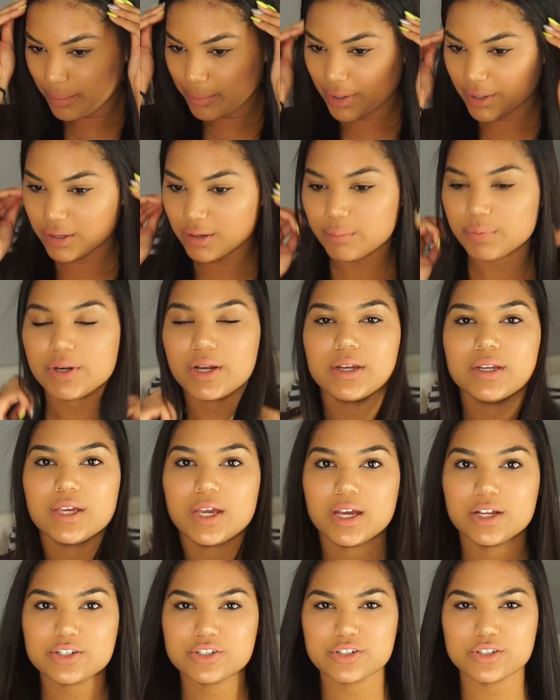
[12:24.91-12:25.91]
I'm not going to put
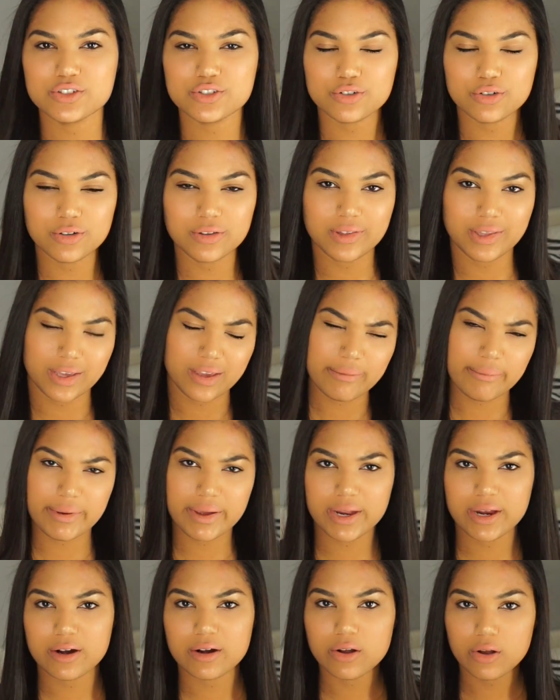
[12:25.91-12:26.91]
any edge control and like get
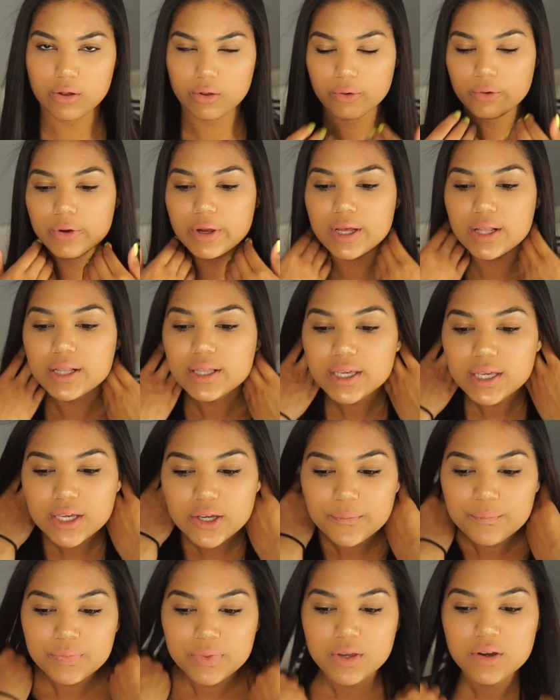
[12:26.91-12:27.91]
my hair all
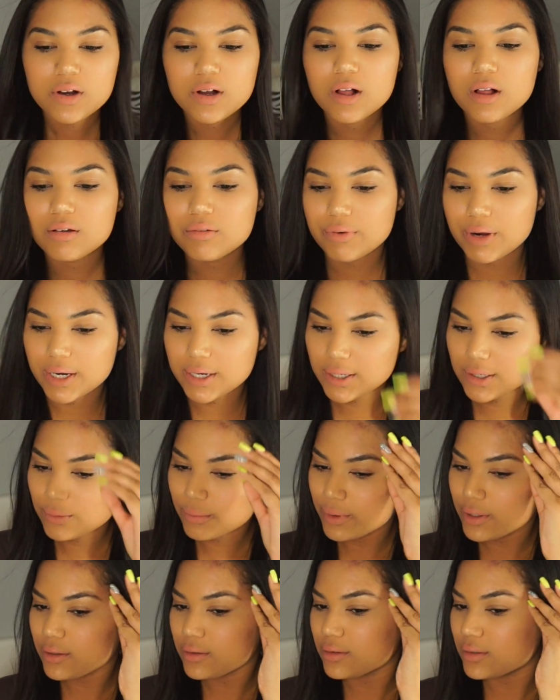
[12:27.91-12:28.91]
oily already
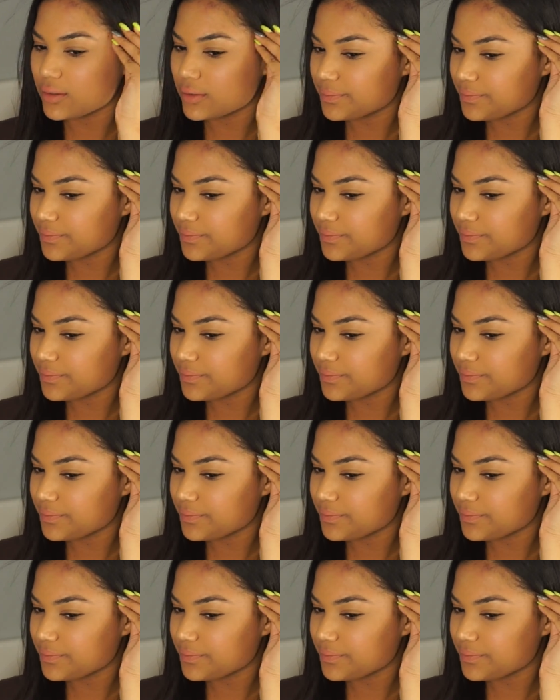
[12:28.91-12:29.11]
when